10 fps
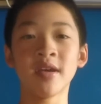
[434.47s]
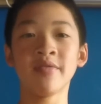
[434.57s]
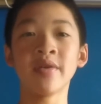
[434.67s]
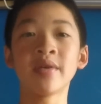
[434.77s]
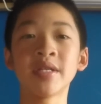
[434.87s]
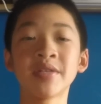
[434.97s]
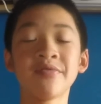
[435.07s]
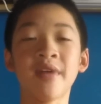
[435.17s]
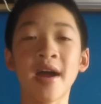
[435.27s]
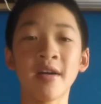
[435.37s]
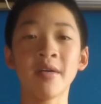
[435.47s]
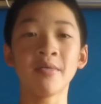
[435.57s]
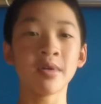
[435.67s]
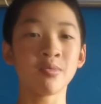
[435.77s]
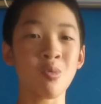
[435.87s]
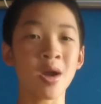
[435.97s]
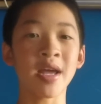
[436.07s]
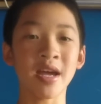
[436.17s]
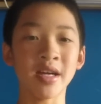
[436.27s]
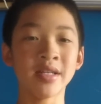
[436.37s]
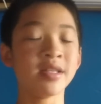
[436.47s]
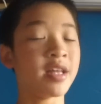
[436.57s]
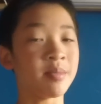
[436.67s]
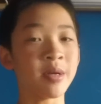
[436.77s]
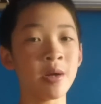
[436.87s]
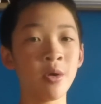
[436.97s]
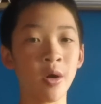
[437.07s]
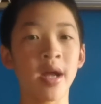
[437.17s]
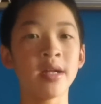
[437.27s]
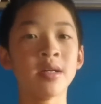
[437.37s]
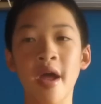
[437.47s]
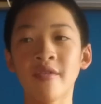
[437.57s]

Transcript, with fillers: If you can just fire it with one hand, that'd be great.